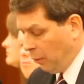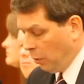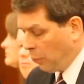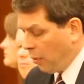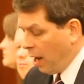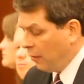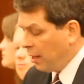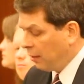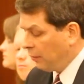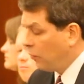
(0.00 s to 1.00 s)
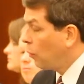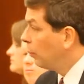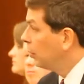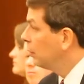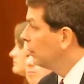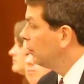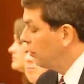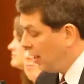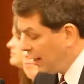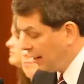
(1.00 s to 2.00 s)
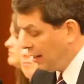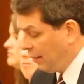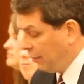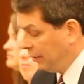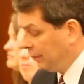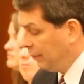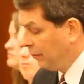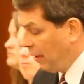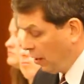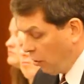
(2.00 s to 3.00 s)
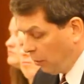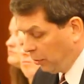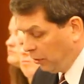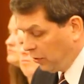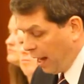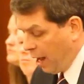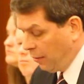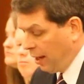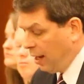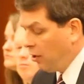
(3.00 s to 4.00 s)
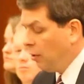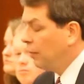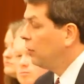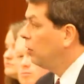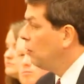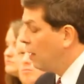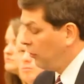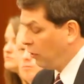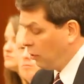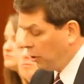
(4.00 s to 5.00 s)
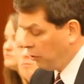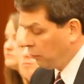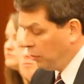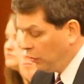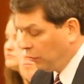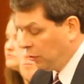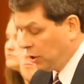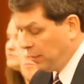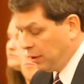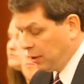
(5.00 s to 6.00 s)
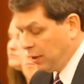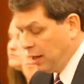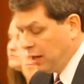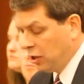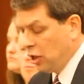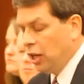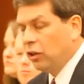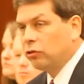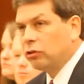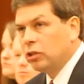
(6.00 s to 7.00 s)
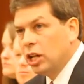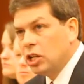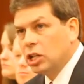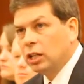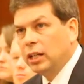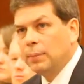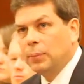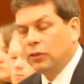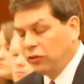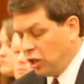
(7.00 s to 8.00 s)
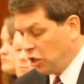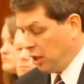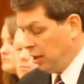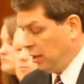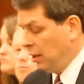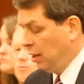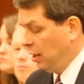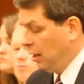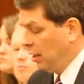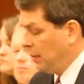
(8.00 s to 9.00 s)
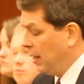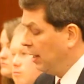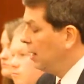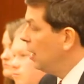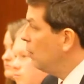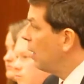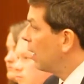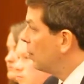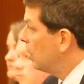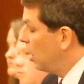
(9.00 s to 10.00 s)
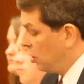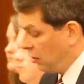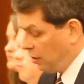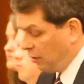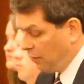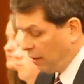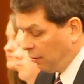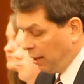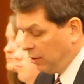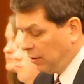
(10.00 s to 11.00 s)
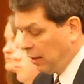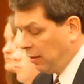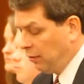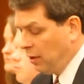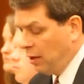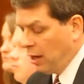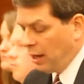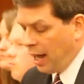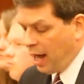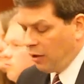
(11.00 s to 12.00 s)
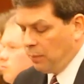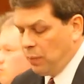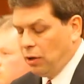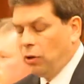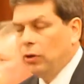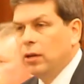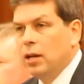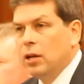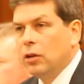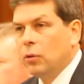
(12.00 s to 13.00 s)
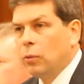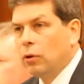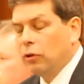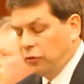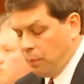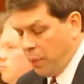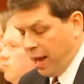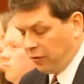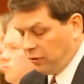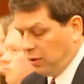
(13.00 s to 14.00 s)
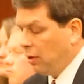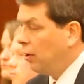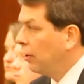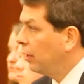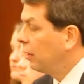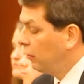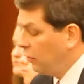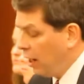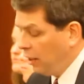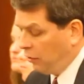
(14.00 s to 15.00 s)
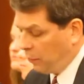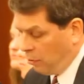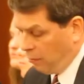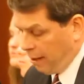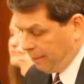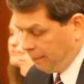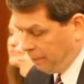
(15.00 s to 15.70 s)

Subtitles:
We're proud that the former Lieutenant Governor, Fran Ulmer, is now the helm of the U.S. Arctic Research Commission. She is strategically positioned to make key recommendations to the federal agencies on how to build the world's best Arctic science program.